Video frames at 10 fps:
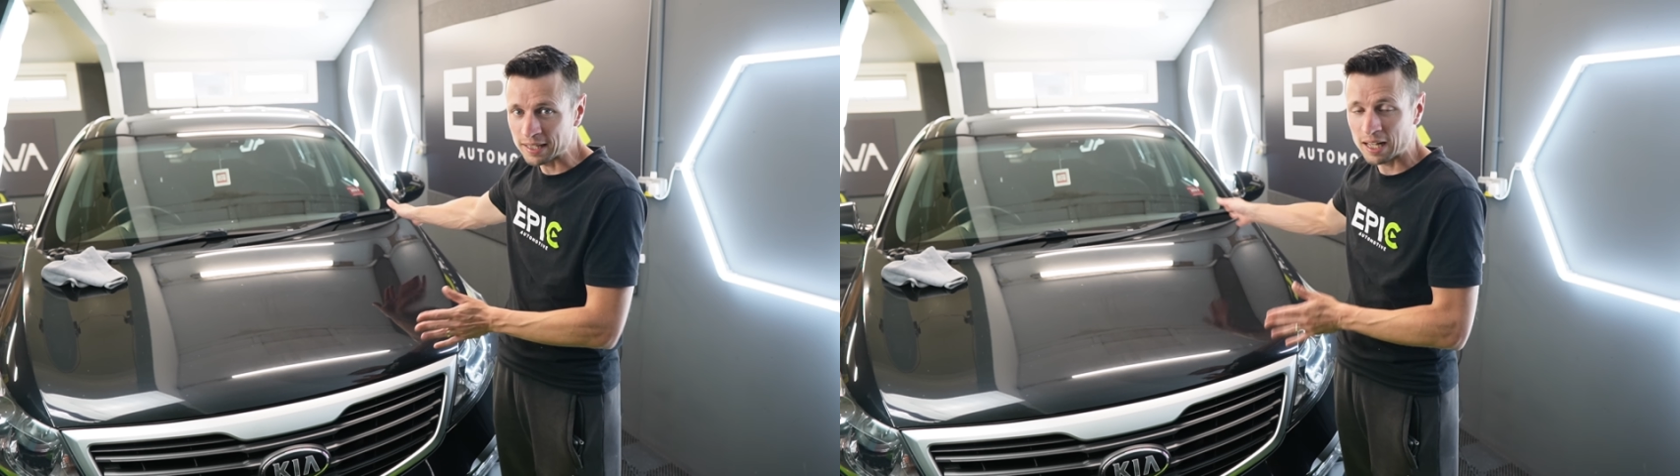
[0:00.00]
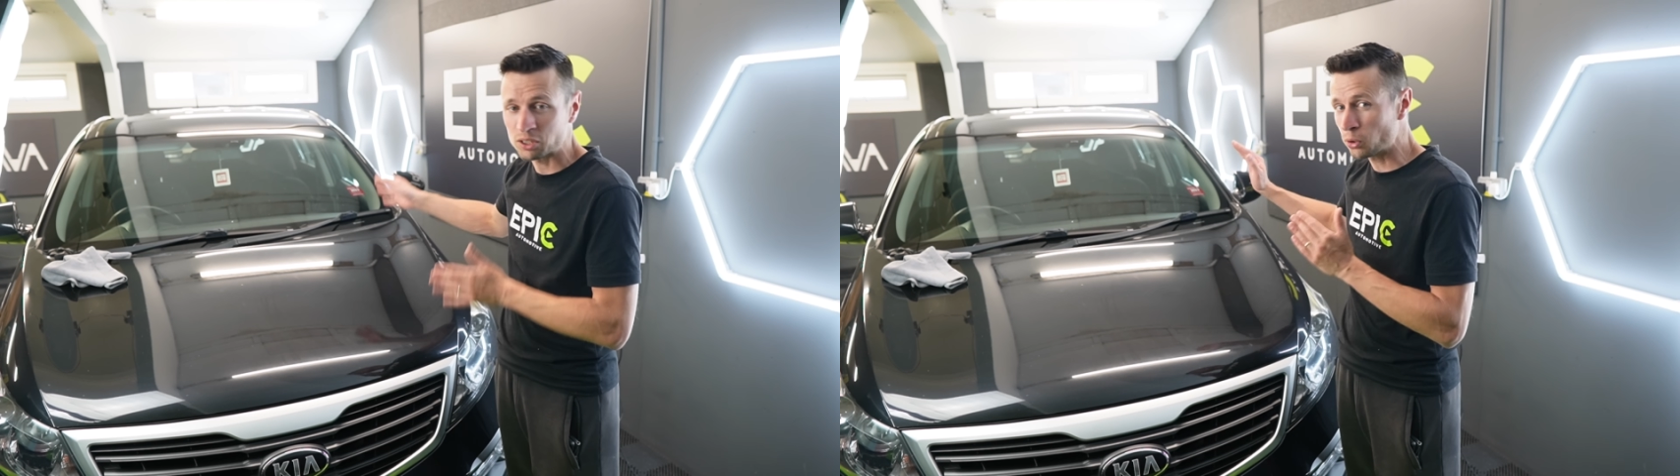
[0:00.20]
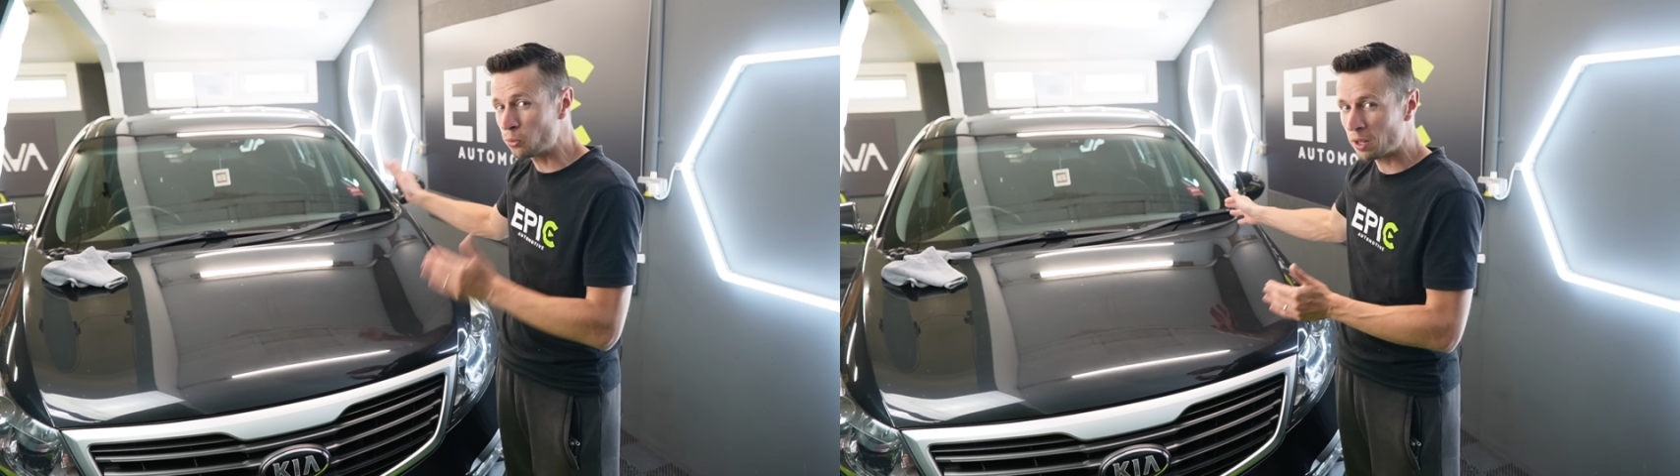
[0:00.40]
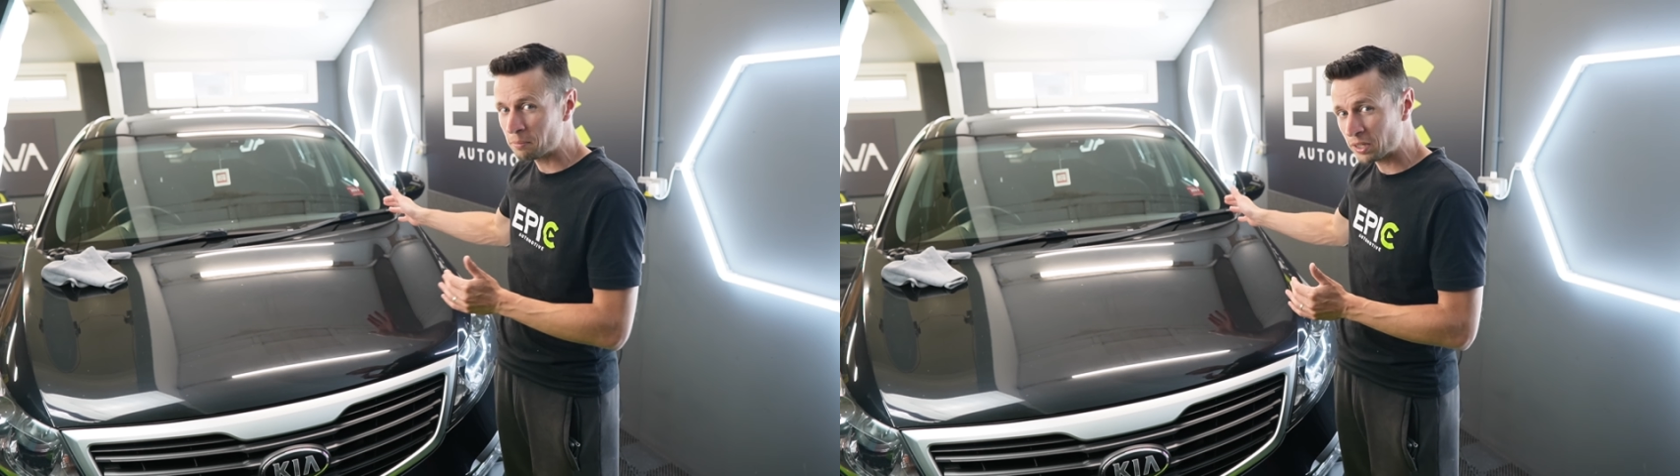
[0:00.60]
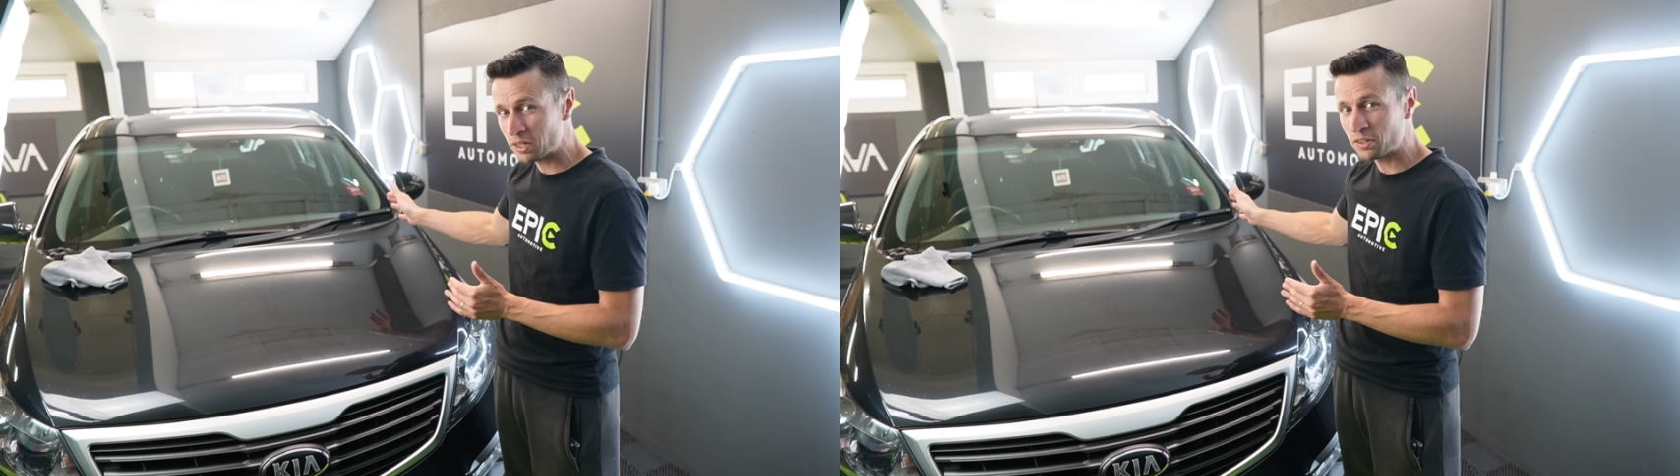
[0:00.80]
That's all
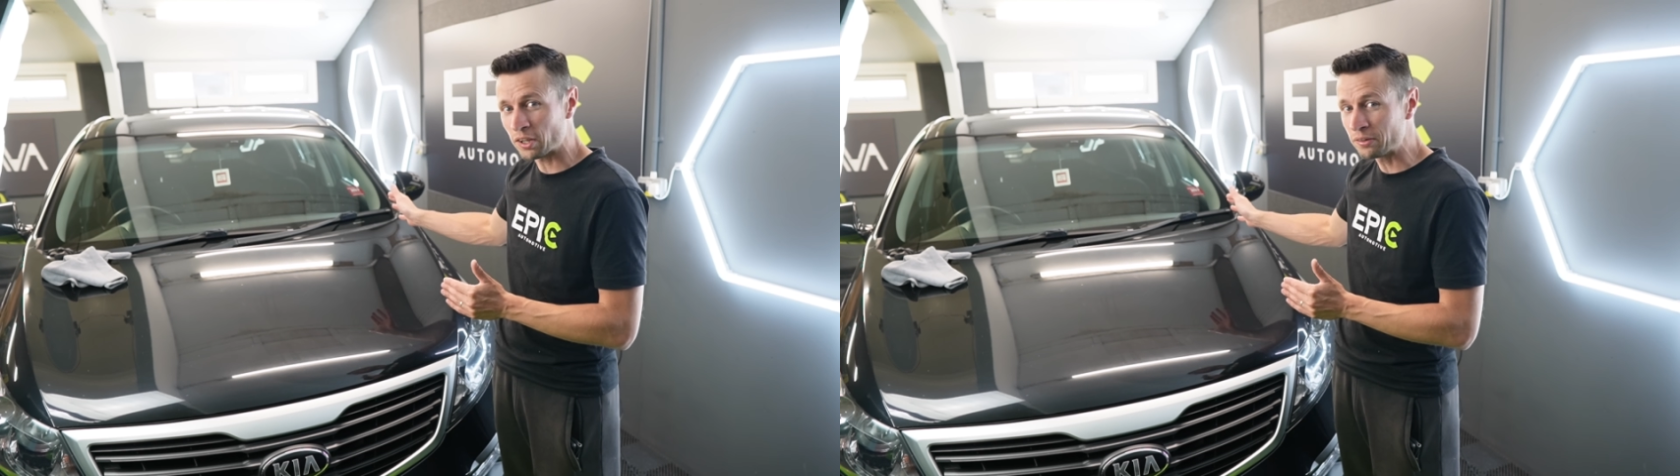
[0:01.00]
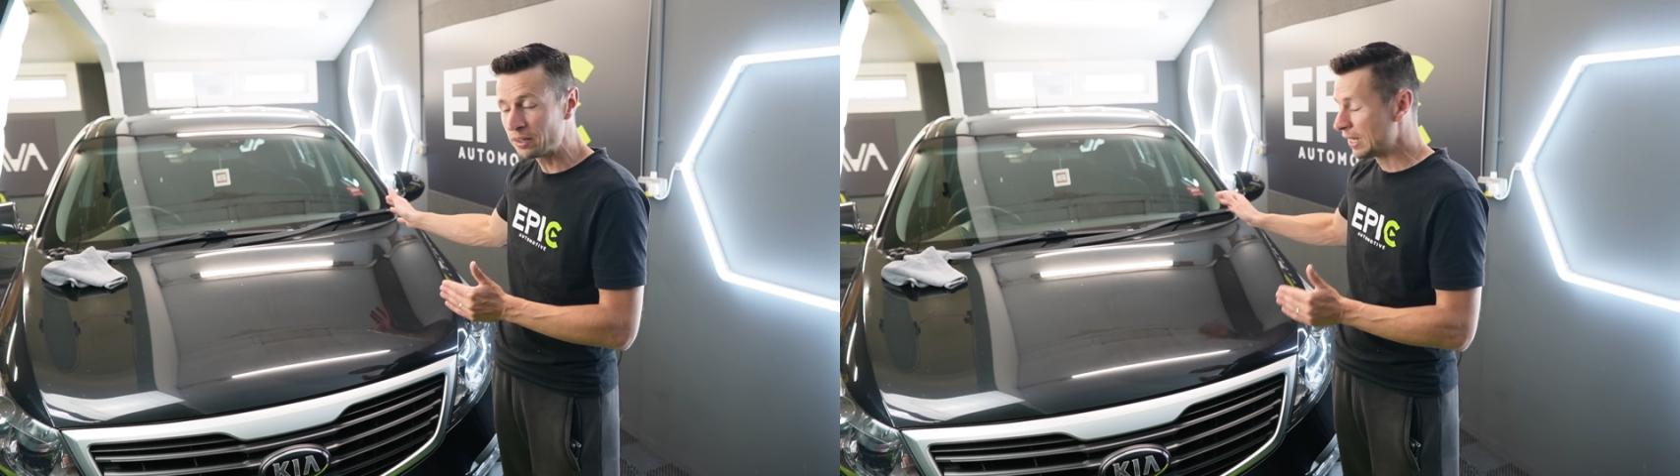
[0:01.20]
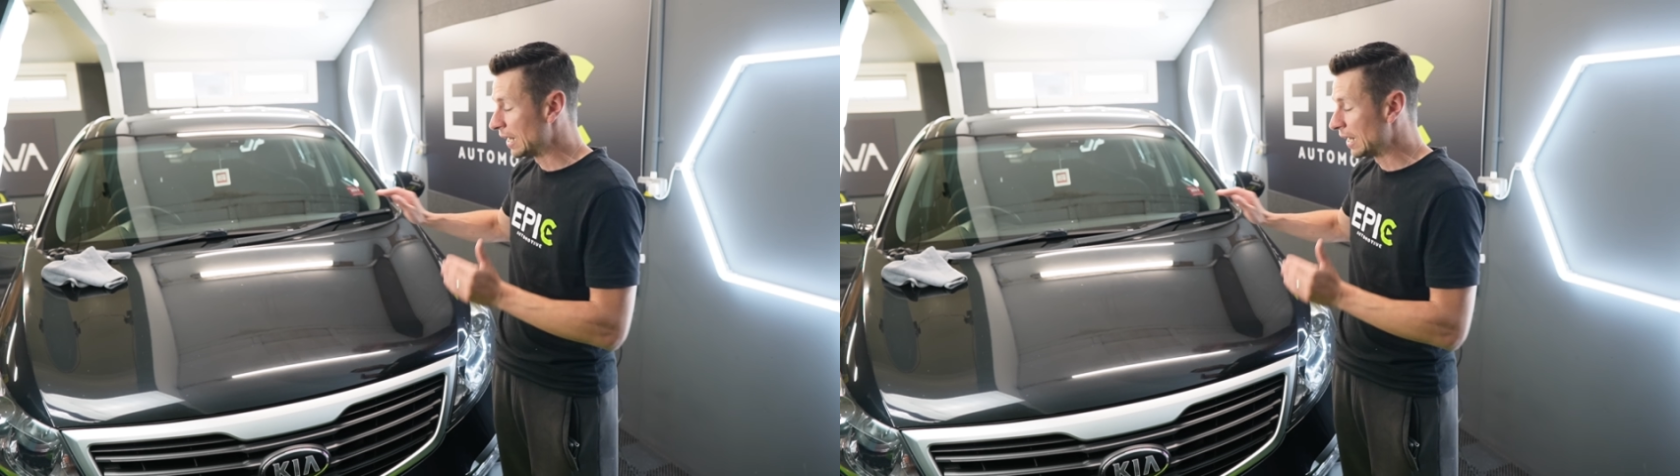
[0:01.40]
I'm gonna do.